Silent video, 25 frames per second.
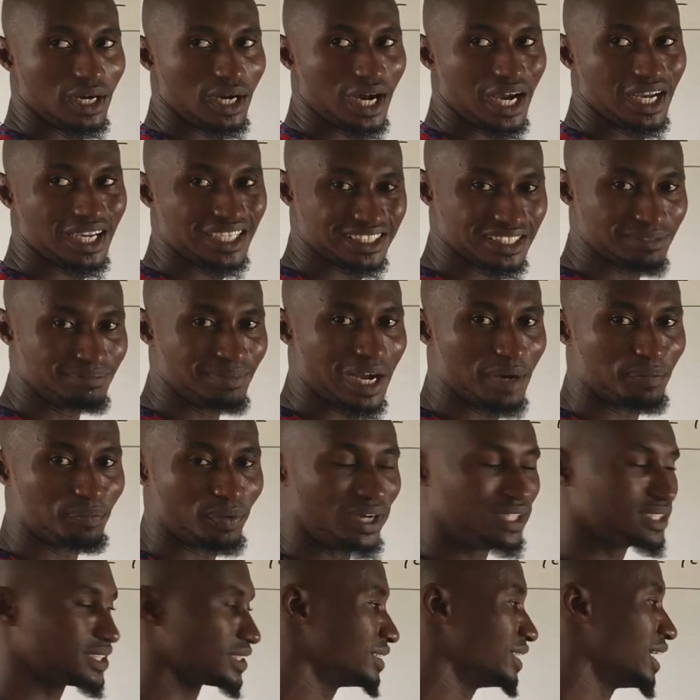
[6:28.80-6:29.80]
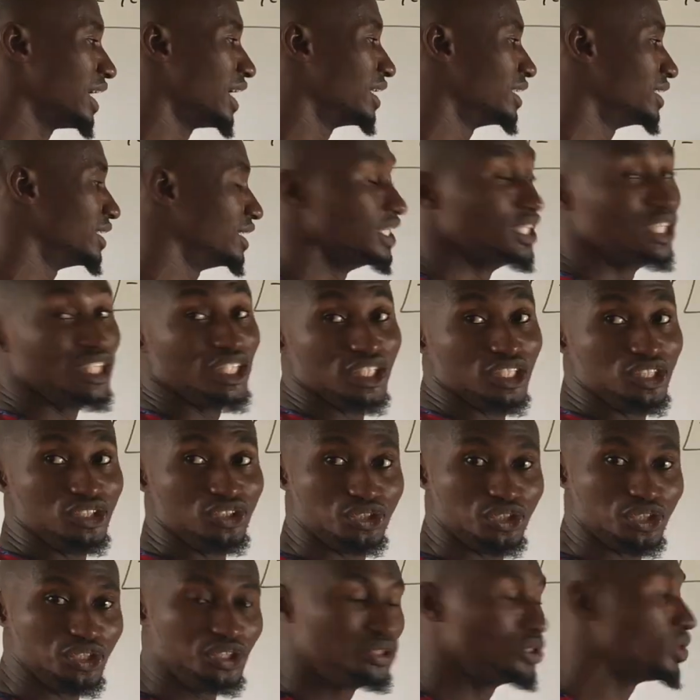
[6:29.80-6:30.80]
Are you getting my point now?
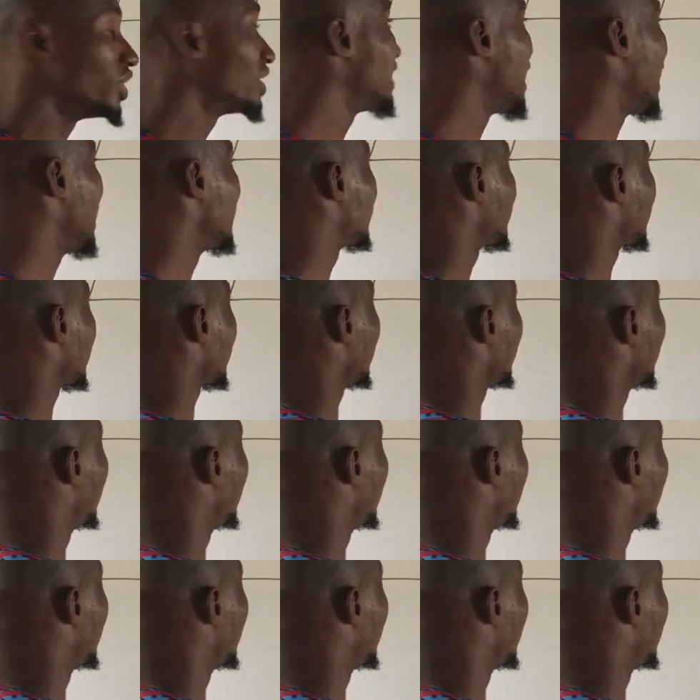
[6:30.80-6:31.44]
Do you know that